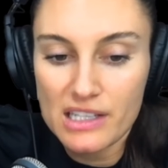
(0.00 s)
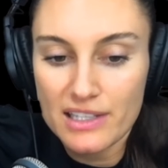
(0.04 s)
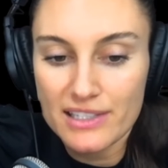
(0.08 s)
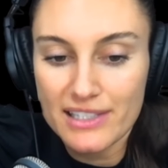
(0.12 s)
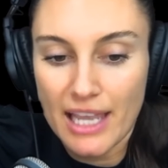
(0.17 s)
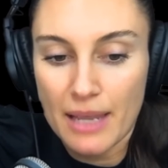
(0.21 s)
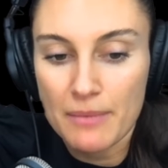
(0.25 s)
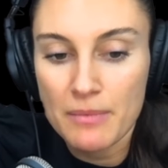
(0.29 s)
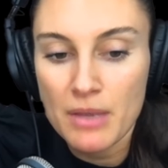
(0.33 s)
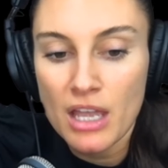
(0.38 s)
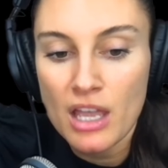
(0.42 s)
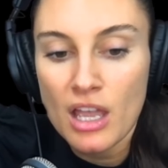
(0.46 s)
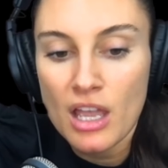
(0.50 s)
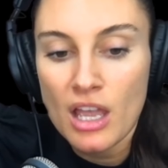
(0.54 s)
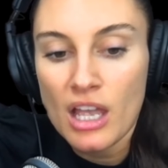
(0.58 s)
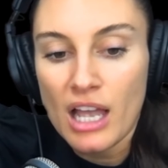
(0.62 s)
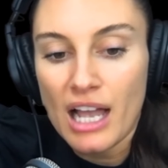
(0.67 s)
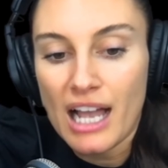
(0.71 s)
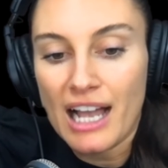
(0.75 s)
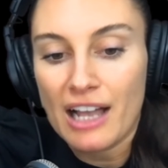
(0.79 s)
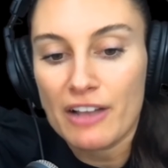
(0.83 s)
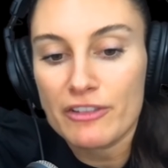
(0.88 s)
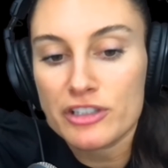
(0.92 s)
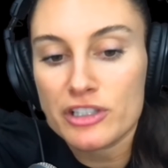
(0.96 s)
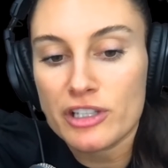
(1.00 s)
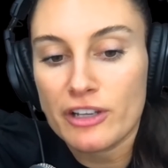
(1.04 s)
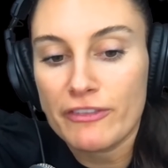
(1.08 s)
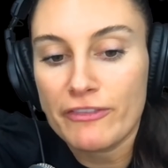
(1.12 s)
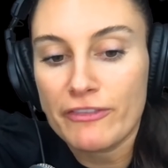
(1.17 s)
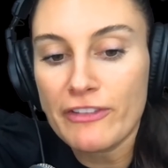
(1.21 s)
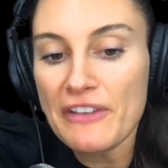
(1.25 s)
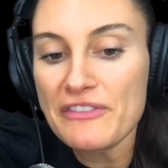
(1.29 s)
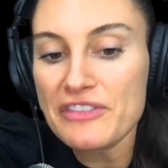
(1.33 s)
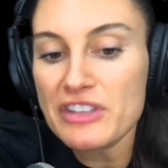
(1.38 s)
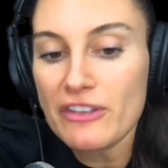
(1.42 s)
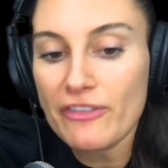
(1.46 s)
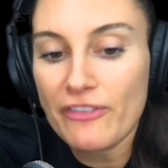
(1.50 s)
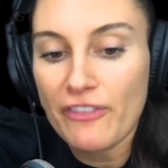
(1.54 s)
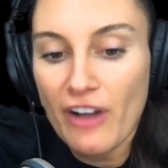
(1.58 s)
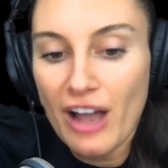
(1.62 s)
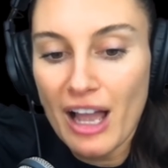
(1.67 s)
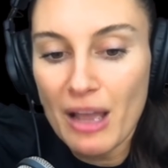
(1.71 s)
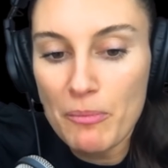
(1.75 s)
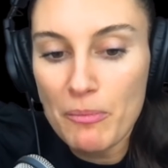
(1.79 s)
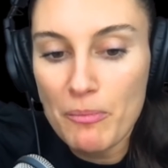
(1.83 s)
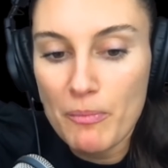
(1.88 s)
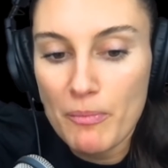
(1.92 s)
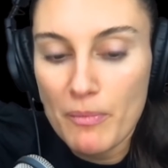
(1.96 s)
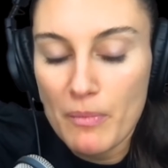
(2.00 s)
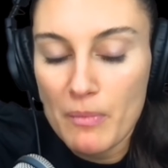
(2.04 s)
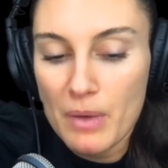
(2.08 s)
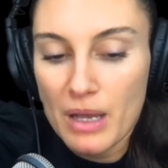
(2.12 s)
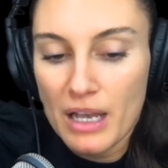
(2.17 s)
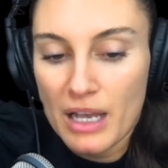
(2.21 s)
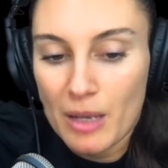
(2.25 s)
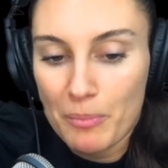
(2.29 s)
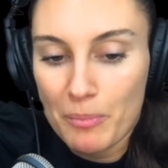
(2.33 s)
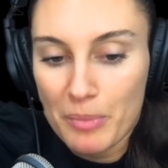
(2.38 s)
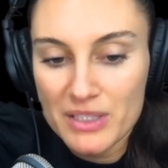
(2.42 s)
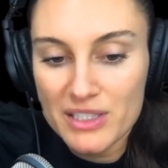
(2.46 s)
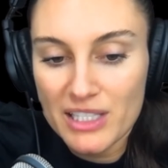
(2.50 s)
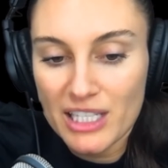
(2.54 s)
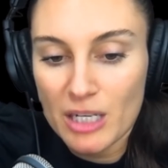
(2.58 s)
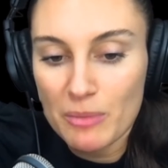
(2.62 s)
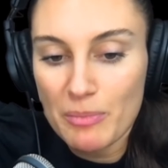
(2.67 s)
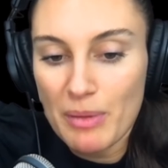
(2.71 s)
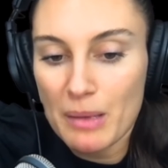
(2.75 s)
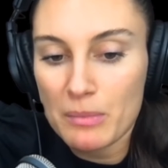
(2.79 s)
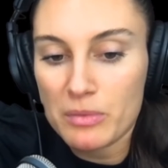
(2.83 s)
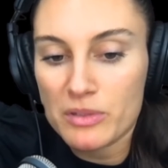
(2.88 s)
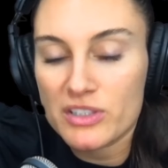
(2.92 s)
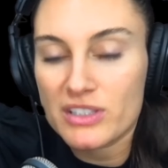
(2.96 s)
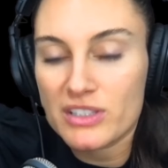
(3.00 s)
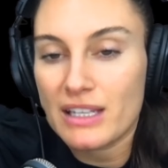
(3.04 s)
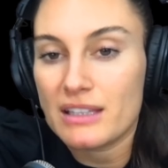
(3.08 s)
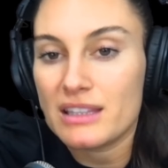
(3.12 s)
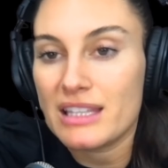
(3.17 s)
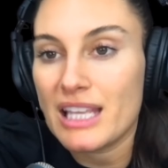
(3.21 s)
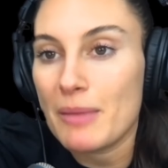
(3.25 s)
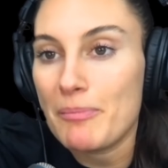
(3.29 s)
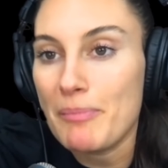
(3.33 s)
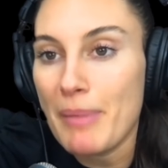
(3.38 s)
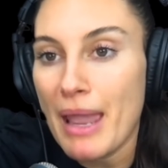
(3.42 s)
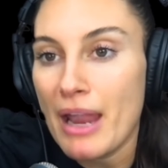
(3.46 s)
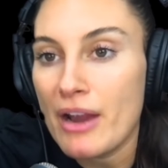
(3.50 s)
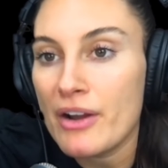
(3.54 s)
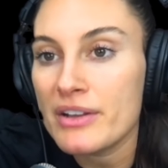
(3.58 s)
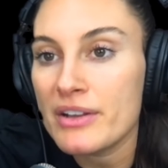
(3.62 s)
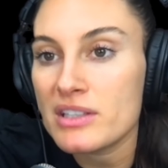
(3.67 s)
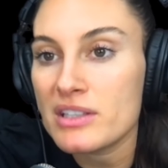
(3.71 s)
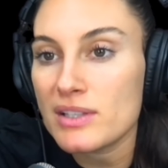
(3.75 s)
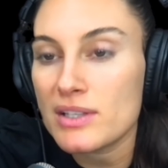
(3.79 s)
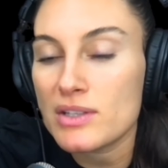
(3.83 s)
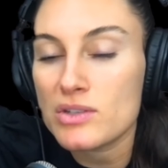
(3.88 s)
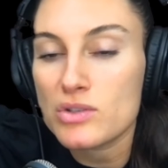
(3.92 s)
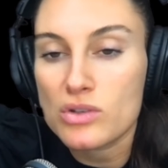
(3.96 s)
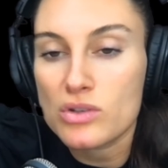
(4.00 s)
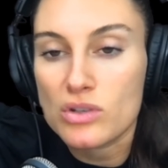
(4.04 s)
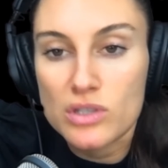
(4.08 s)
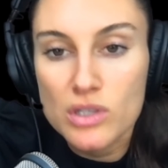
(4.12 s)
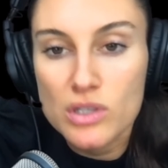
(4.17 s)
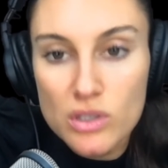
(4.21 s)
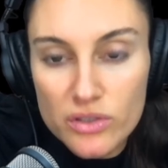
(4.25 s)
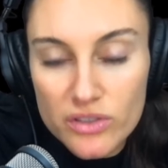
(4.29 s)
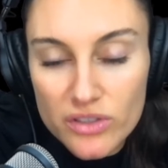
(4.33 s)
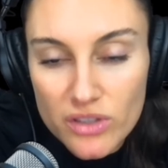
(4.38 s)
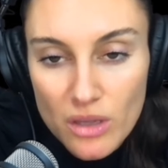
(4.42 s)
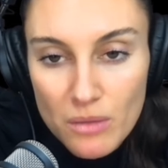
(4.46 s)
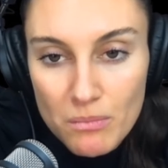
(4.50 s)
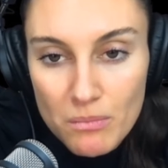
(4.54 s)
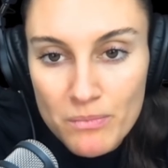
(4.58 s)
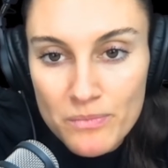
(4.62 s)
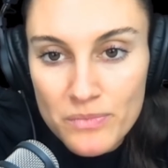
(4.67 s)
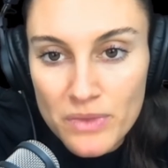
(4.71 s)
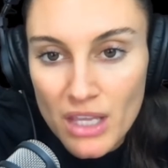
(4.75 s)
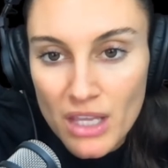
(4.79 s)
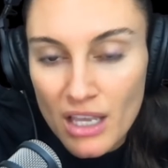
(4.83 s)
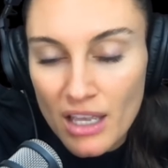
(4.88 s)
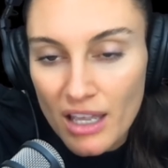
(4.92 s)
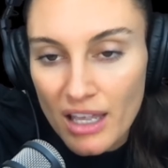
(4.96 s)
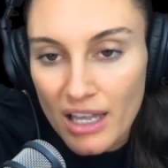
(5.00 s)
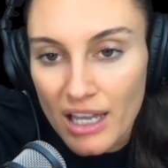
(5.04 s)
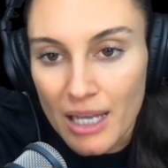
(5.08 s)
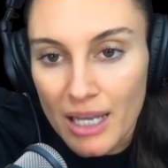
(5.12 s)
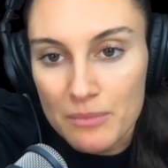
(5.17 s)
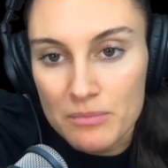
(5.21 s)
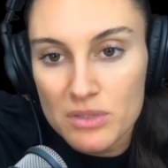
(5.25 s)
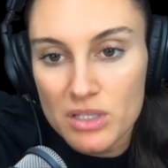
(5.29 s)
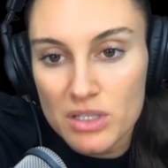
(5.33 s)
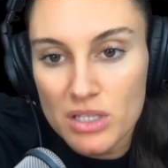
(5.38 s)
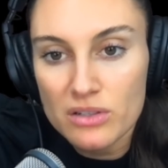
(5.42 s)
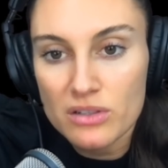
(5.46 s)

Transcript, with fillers: the same. Uh, so 55 uh, percent of people said their parents introduced them um,